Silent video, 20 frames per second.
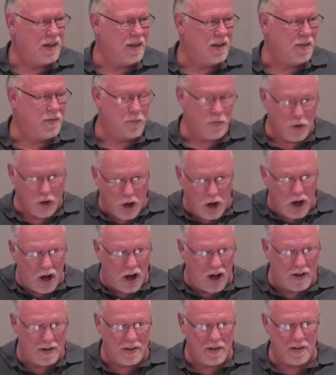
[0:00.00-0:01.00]
for
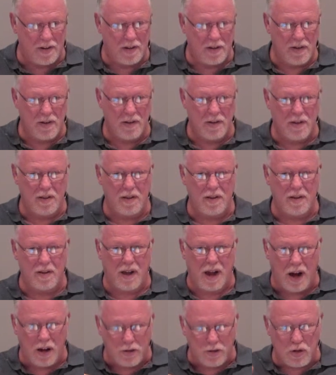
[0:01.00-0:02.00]
God.
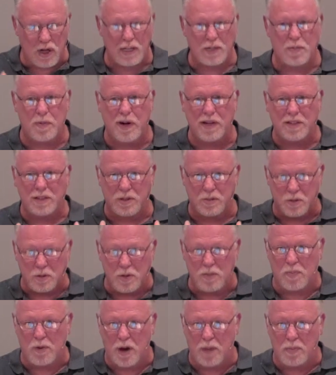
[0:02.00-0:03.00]
Our trespasses were
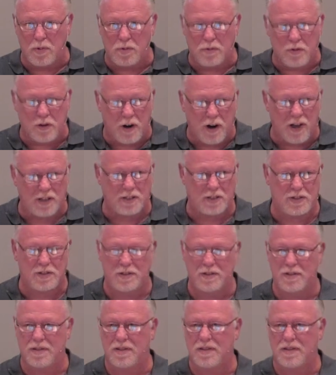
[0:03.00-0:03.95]
the problem for us.